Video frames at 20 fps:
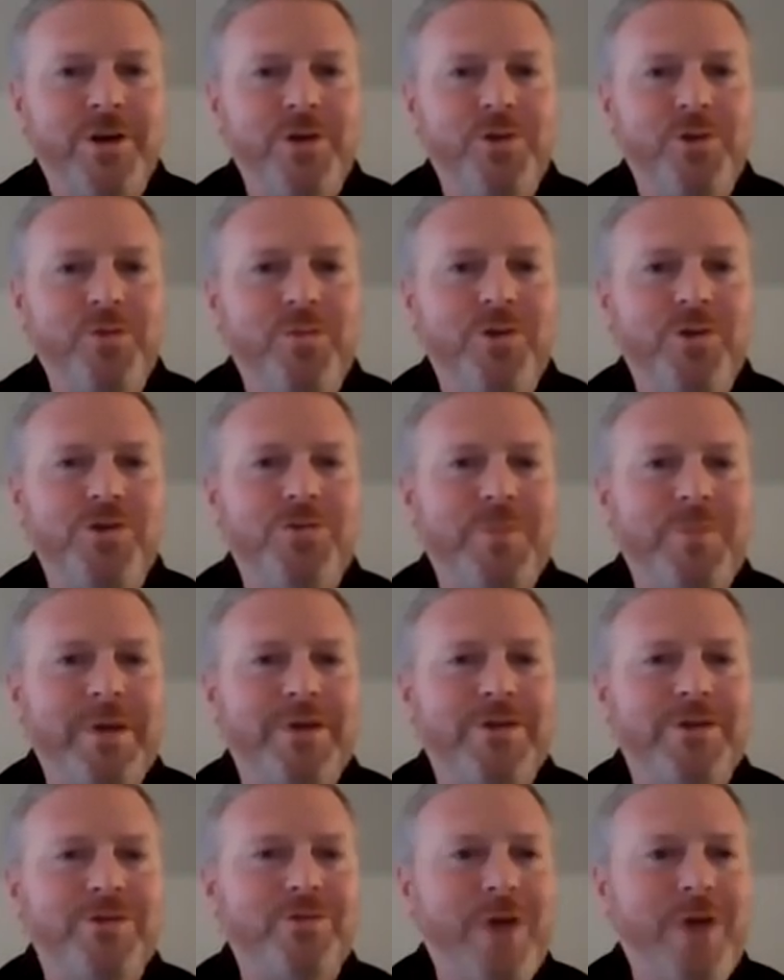you'd just be
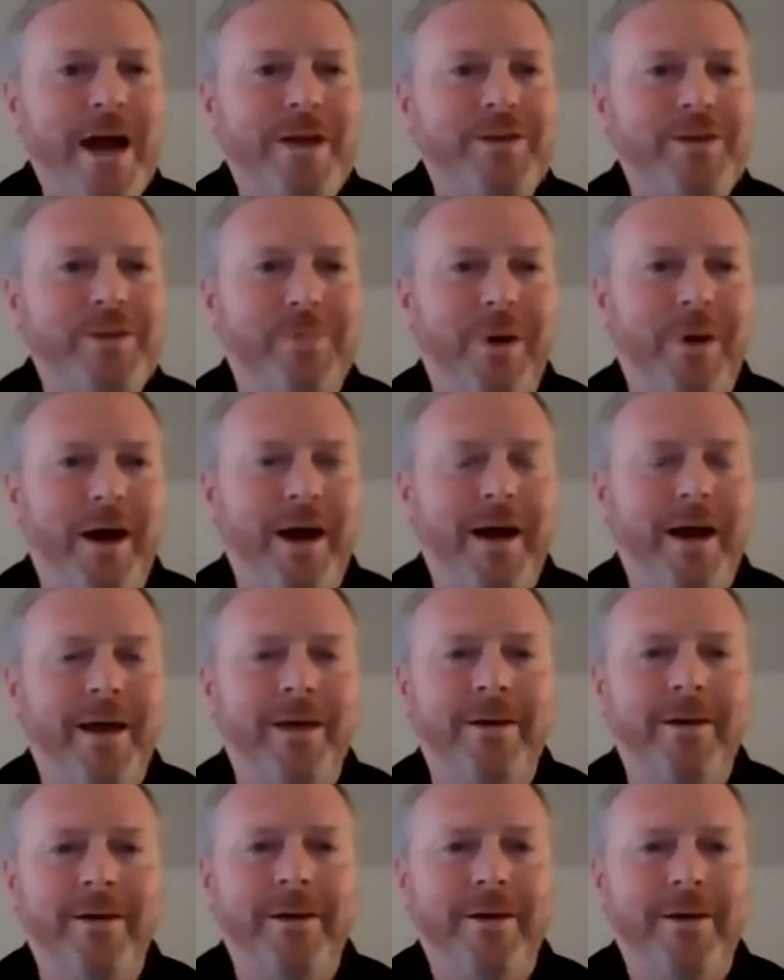distracted by
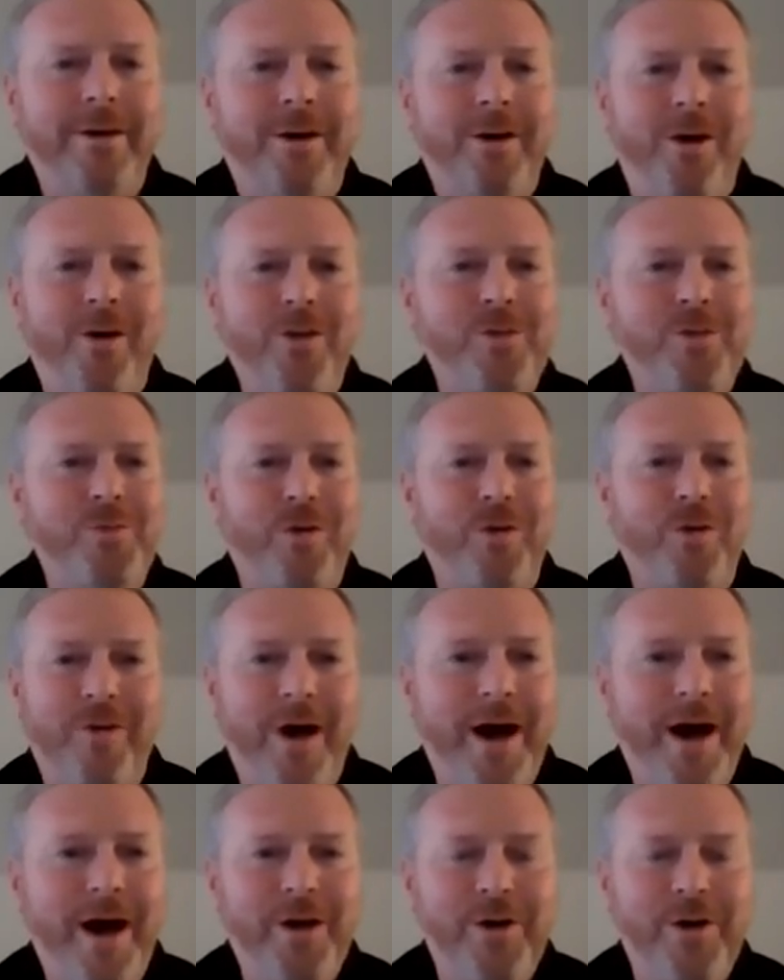all the
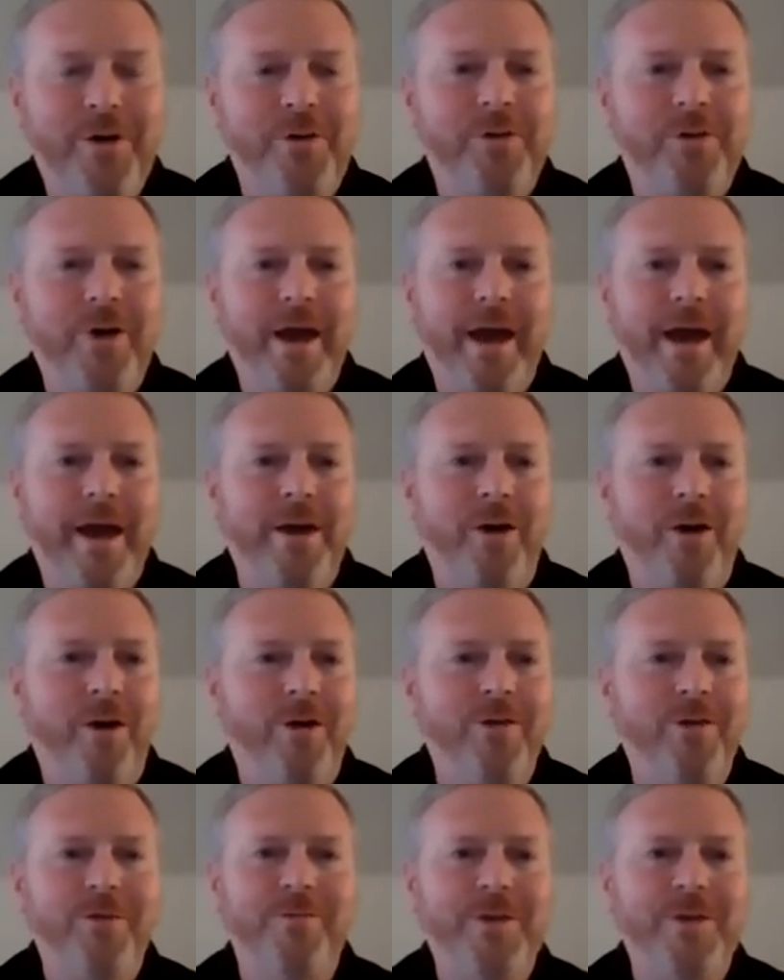bravado and
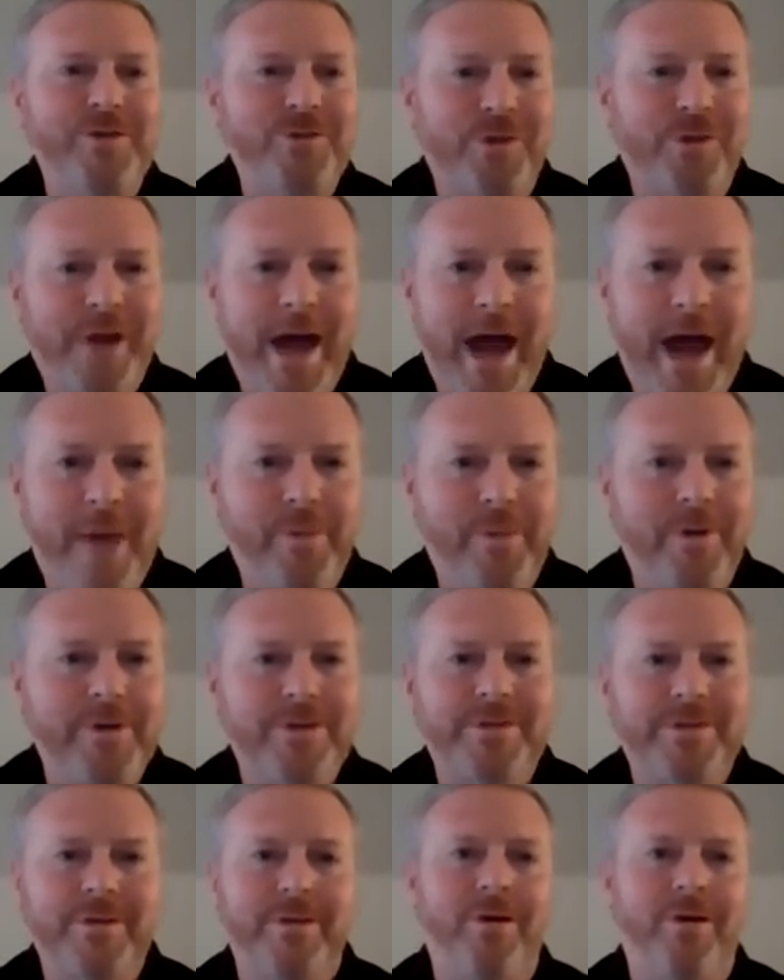all the venture capitalists,